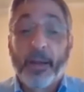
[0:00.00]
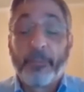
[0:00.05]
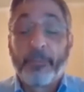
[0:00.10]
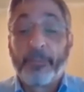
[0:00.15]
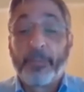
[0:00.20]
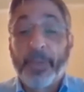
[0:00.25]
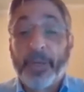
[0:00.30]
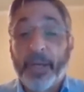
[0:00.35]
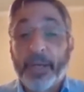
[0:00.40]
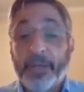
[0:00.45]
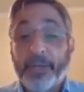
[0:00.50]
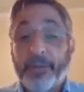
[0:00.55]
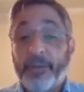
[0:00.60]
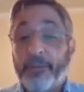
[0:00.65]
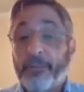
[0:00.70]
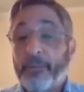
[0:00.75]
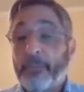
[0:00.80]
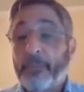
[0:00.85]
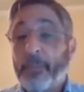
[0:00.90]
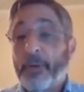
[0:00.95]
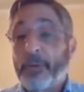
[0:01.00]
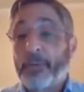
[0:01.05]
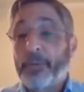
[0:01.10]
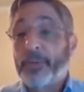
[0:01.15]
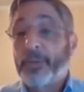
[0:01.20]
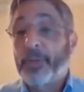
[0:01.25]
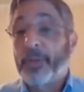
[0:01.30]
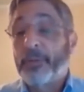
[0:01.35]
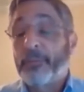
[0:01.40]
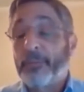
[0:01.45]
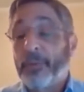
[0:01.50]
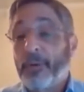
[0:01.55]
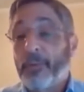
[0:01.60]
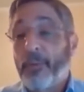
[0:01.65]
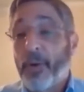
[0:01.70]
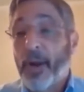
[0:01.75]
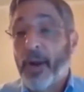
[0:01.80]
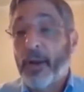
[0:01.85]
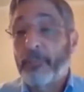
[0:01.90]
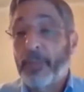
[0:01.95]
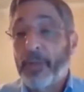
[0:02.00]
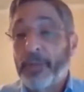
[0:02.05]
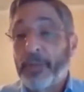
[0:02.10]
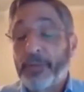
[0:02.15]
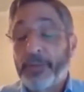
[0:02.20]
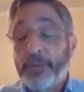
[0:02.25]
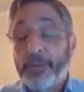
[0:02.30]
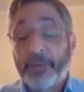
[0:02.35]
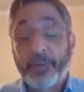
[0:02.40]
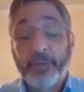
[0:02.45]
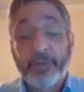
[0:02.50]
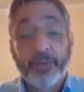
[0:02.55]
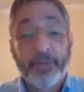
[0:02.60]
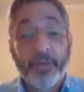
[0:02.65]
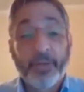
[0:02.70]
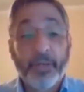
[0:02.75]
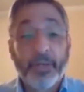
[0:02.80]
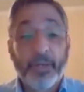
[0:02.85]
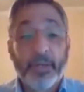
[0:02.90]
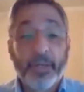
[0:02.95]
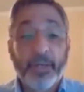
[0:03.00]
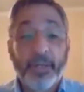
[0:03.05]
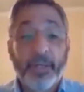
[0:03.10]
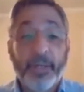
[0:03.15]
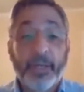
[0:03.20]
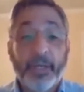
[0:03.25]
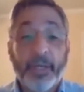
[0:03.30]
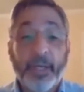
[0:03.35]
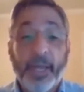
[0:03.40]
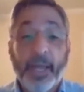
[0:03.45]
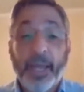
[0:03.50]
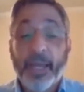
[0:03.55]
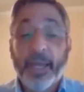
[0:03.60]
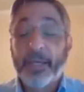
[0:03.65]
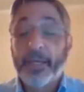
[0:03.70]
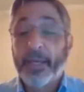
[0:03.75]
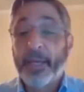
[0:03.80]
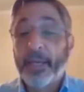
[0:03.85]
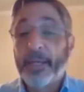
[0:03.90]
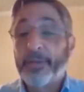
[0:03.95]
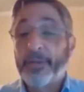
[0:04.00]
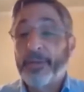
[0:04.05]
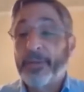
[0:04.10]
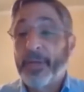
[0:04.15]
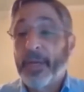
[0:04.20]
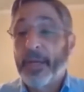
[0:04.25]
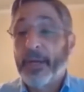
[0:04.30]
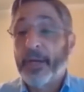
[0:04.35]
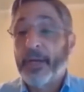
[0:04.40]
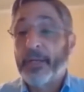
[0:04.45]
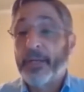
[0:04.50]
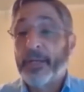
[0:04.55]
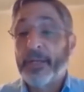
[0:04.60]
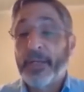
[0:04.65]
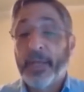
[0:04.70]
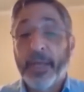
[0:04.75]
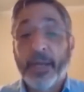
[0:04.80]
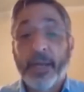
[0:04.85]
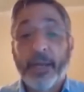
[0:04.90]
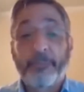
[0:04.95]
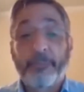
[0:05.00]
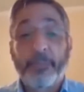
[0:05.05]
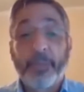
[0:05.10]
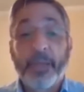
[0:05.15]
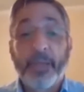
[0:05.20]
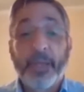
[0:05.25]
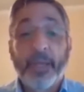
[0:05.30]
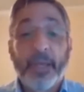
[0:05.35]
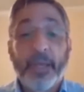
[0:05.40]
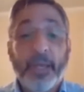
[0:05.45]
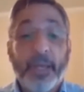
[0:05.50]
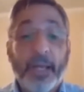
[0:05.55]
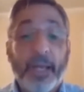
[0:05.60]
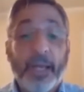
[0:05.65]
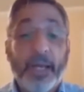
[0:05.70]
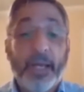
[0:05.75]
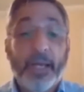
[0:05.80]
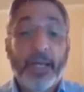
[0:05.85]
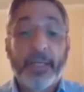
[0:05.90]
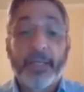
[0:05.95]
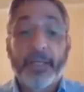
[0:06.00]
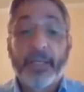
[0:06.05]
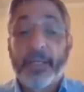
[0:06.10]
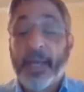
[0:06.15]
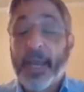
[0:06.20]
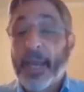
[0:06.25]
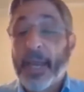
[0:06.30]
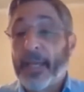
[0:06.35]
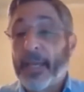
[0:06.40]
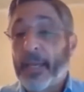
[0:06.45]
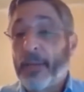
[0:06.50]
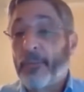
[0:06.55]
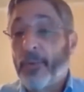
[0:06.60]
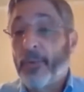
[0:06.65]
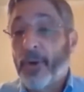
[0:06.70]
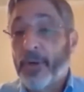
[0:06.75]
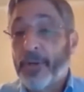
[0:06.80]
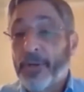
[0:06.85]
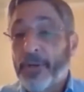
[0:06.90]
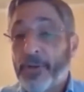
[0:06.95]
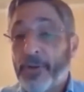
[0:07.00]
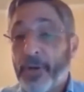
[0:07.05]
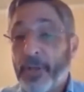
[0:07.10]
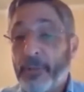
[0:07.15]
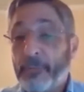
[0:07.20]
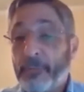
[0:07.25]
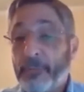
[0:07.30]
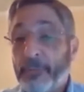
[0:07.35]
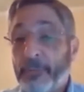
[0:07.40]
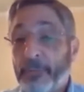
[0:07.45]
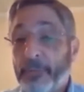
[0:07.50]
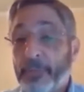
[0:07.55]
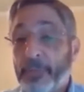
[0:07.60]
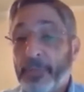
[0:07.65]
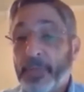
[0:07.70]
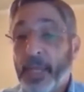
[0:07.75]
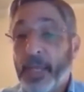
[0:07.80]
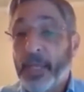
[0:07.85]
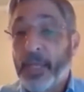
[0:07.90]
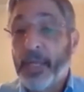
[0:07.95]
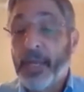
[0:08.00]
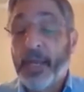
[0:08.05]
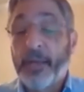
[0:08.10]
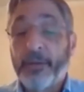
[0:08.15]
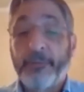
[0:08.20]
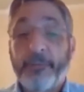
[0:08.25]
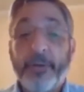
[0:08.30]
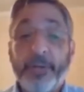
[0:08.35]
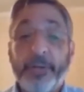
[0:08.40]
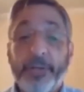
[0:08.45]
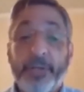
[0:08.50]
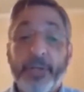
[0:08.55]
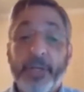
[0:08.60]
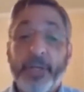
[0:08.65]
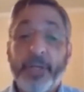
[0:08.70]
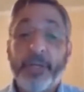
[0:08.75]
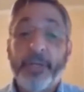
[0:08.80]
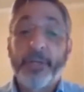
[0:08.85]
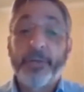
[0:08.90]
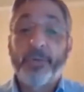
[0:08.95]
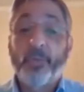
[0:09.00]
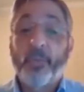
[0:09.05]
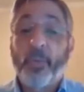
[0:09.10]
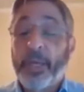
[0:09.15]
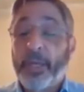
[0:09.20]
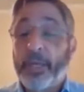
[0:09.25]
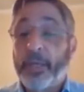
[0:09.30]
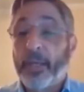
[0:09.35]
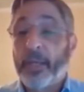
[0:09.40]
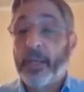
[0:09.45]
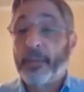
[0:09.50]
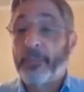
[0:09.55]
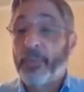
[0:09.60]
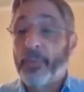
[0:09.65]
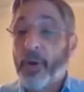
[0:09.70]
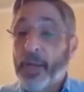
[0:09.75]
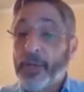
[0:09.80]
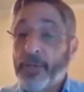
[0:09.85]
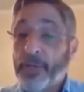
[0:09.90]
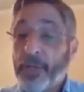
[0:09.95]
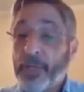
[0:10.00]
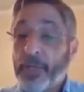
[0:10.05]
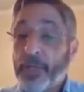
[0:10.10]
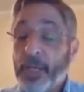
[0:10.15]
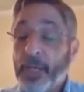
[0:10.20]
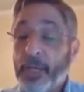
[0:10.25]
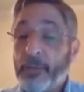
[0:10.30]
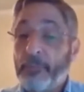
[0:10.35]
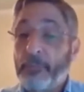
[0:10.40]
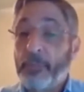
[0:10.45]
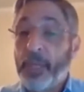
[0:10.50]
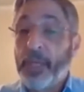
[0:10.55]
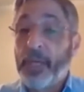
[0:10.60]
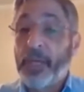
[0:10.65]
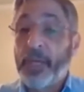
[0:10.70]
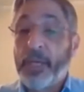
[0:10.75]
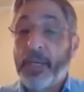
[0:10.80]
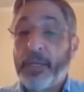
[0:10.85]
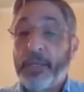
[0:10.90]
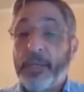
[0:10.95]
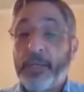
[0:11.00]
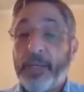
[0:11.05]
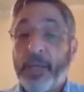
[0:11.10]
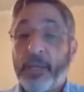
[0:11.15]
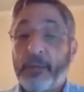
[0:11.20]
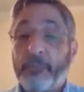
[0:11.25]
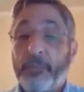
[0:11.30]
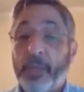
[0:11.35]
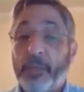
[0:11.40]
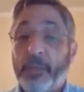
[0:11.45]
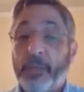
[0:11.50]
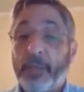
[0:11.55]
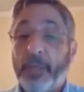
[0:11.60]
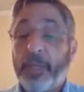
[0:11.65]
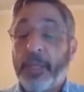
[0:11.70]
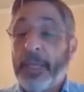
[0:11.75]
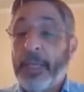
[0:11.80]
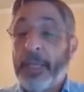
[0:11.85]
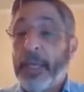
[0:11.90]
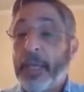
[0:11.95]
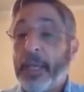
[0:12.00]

Because of the remote requirements, the client and Sunera set up daily workstream teleconferences, weekly project team meetings, and monthly